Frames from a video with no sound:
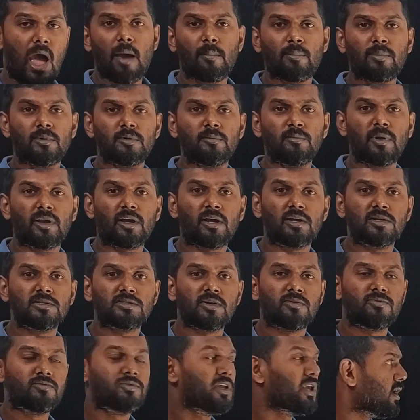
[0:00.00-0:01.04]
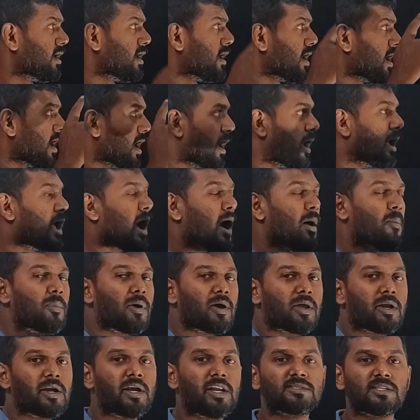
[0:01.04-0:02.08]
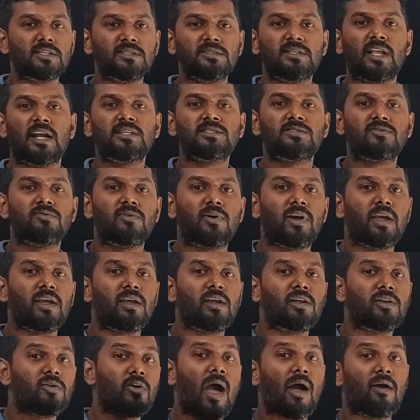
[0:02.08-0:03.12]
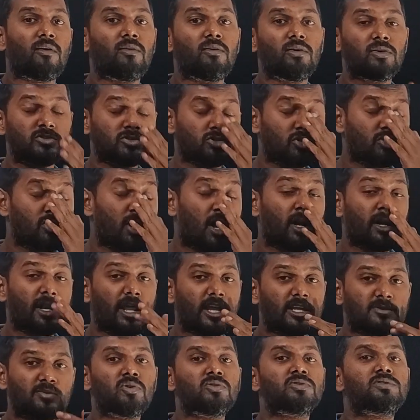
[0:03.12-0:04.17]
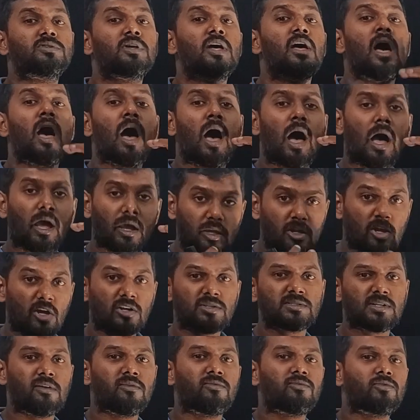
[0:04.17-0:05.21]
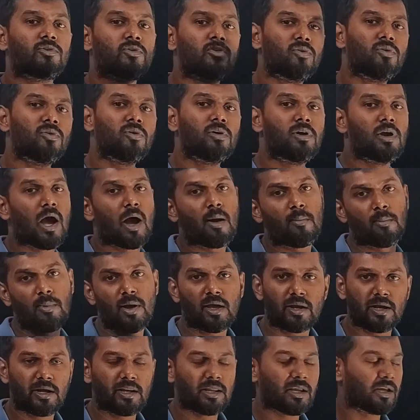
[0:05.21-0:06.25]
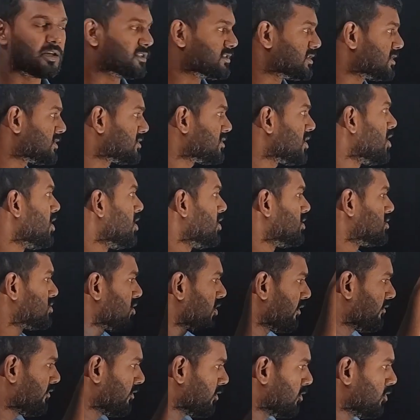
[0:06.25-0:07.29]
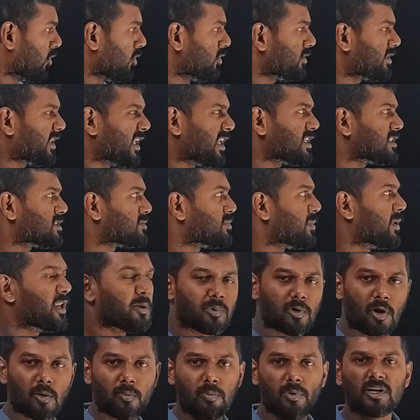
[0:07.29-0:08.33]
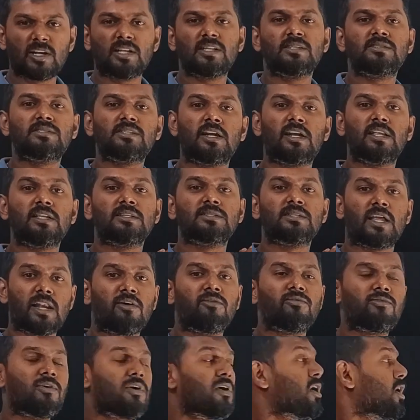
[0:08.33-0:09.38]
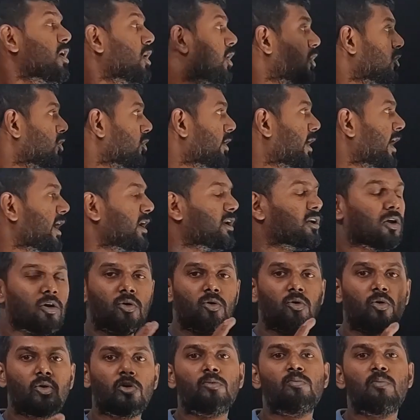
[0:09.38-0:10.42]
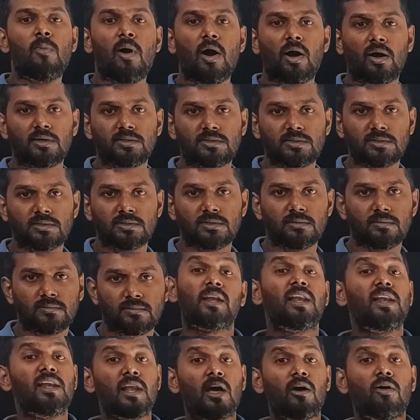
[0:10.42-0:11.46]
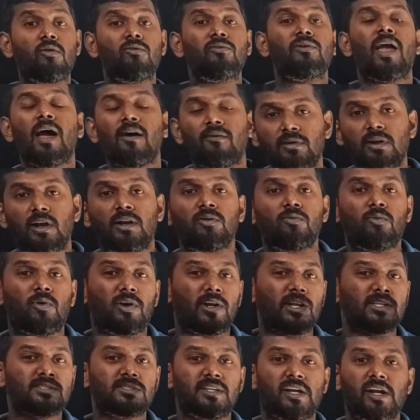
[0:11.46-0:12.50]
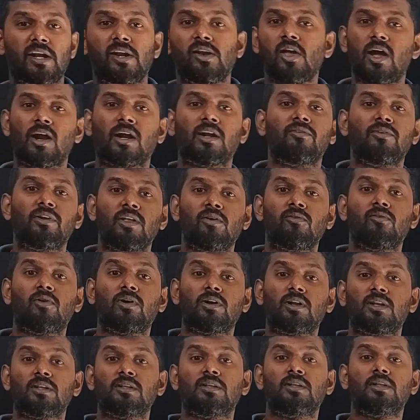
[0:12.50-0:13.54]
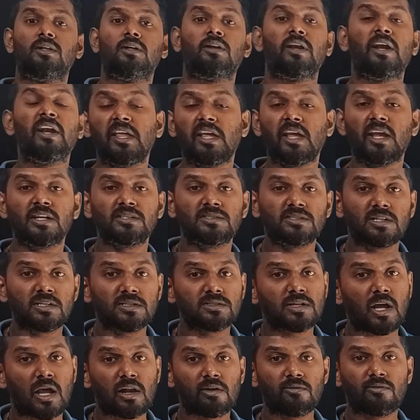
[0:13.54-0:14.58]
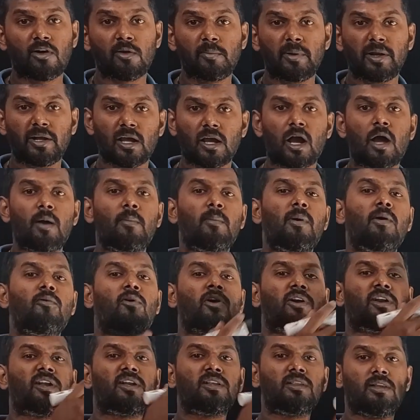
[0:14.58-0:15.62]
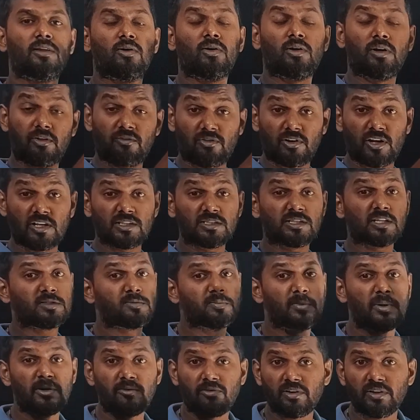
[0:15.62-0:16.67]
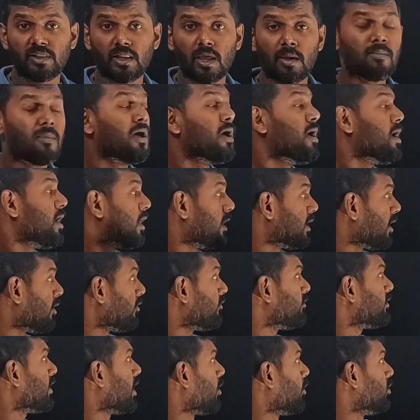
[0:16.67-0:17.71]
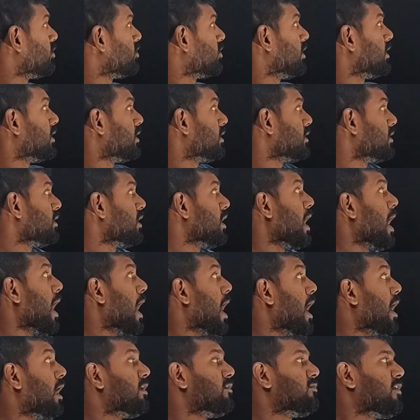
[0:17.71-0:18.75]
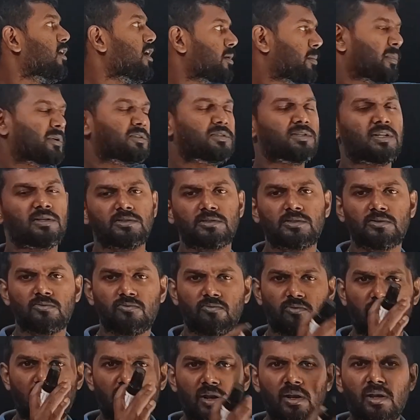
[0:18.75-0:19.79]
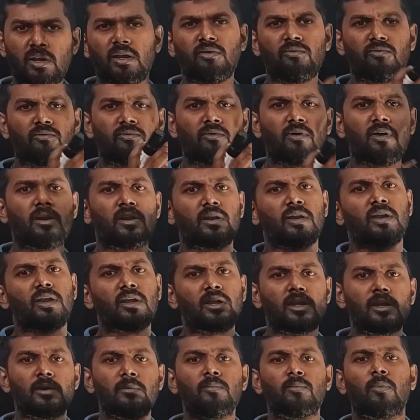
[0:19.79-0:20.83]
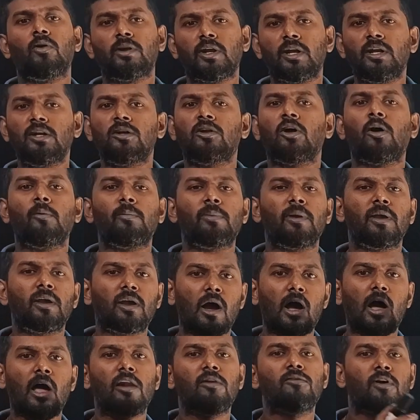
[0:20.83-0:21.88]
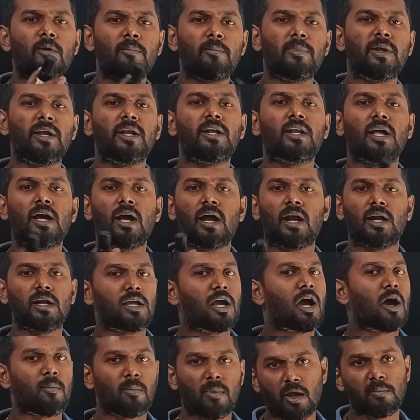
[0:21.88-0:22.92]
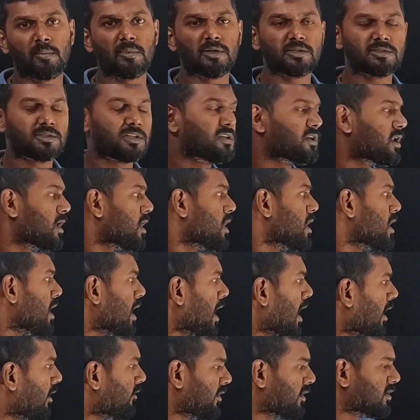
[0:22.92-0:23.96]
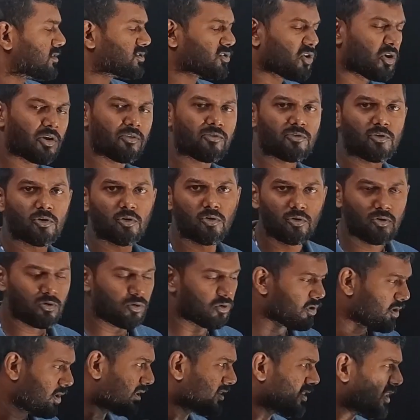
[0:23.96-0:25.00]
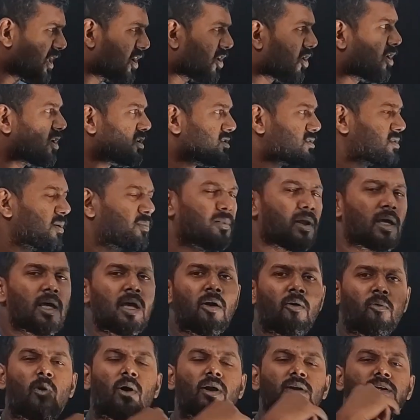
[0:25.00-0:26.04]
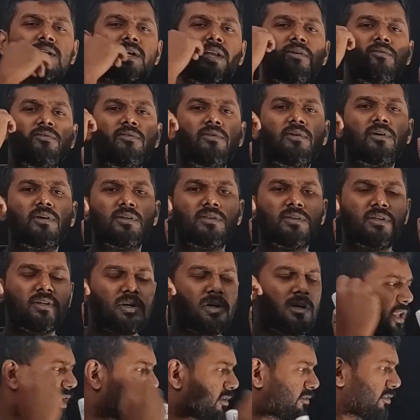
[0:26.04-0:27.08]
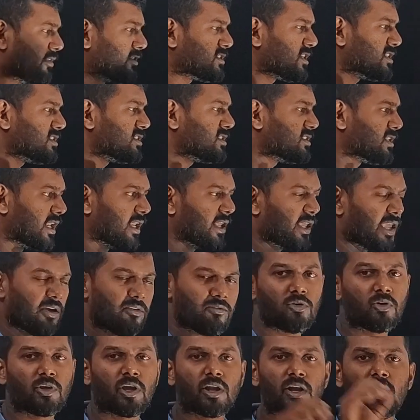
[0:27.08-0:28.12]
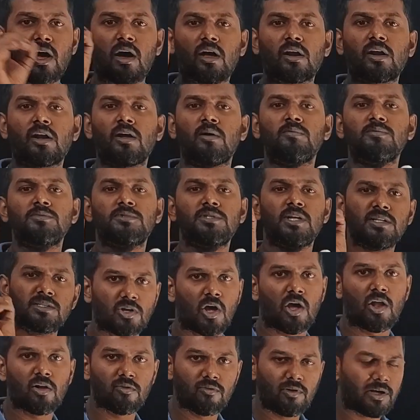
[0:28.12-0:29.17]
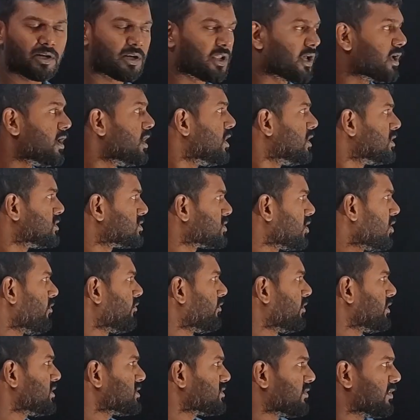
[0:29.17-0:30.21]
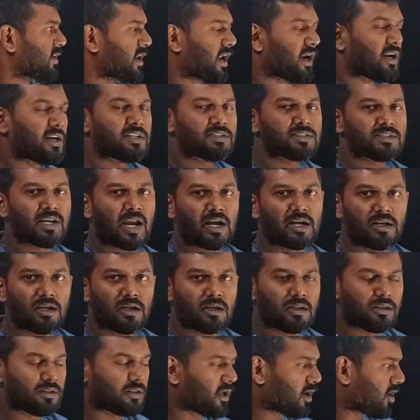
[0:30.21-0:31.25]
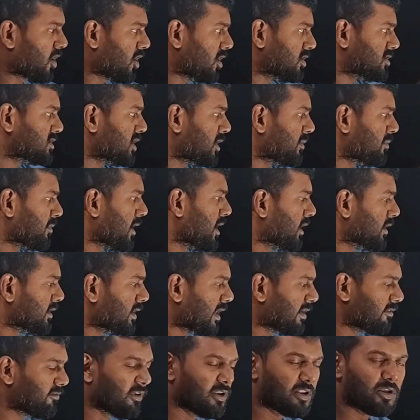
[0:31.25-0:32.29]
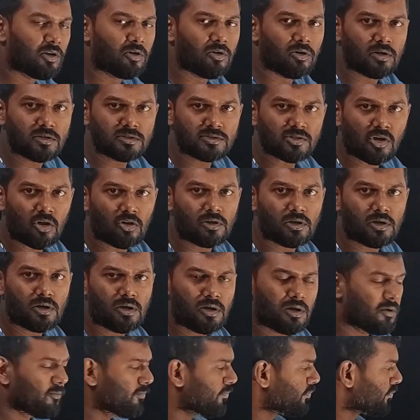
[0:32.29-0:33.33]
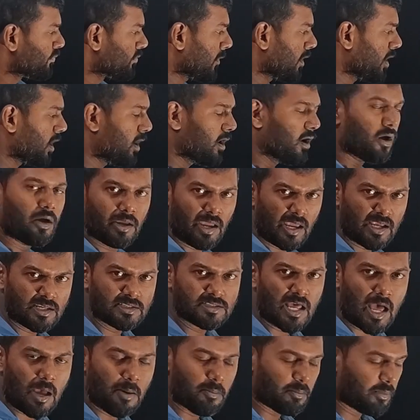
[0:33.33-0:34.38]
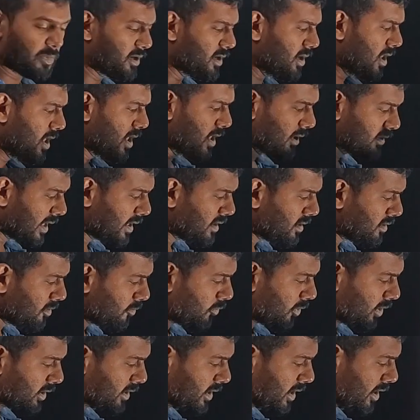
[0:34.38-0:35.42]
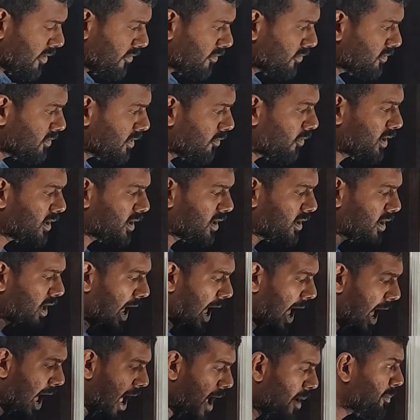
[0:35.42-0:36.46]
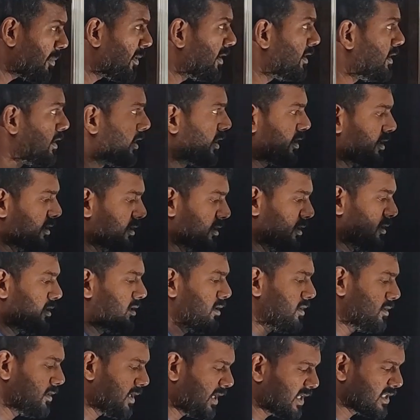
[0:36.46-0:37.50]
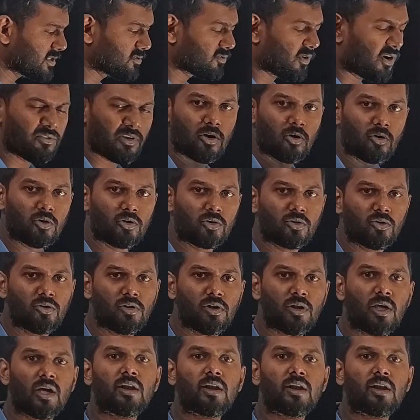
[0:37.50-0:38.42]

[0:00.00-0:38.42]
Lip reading: happen because of the gamma radiation. That's why you should not expose yourself to gamma radiations. So if you know these many properties, that is enough to get full marks. Till now we have learnt what is radioactivity, what are the radiations, alpha, beta, gamma, what are the differences between them. Now we are going to learn alpha emissions. Very, very important topic, alpha, beta and gamma emission. Alpha. So if you learn the concept, whatever the equations they'll give, you can aramse solve it. So first we'll understand the concept, then we'll go solve the example, then what are happened here, that is what we are going to